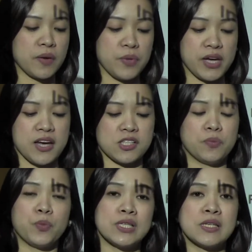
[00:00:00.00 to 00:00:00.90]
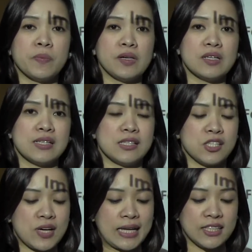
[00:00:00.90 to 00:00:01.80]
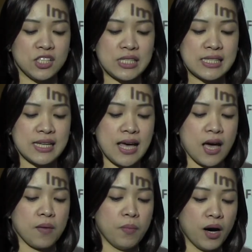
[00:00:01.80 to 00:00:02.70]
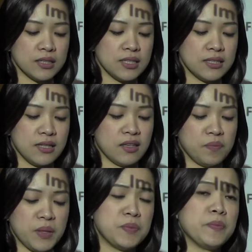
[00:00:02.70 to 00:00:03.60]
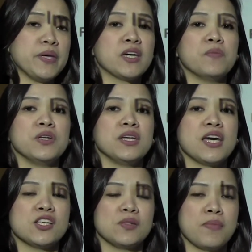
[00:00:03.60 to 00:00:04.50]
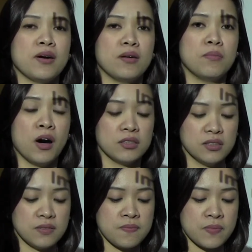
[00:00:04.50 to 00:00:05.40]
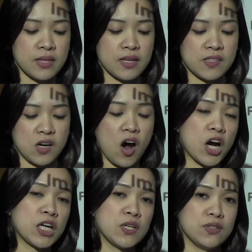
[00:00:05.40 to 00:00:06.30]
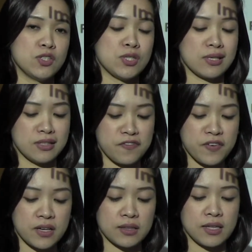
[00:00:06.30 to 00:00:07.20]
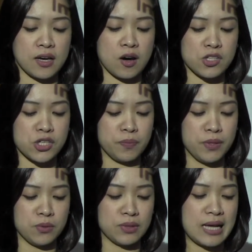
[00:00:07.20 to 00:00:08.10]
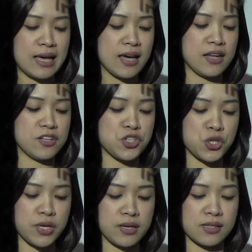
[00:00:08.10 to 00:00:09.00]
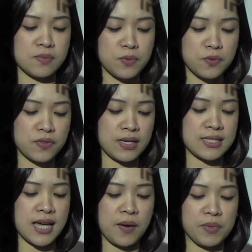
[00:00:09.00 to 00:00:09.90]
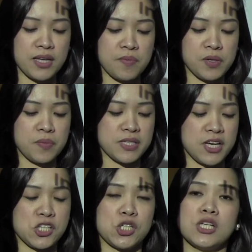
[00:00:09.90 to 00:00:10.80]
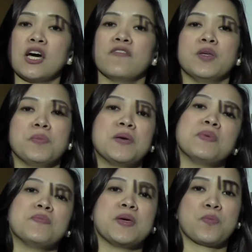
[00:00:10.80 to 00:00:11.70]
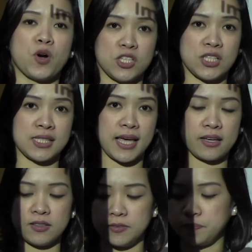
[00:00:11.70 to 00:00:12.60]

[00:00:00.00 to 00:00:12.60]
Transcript: communication principles and strategies embodied in the PPP Communication Model is argued to significantly contribute in ensuring a smooth and timely implementation of the PPP project cycle.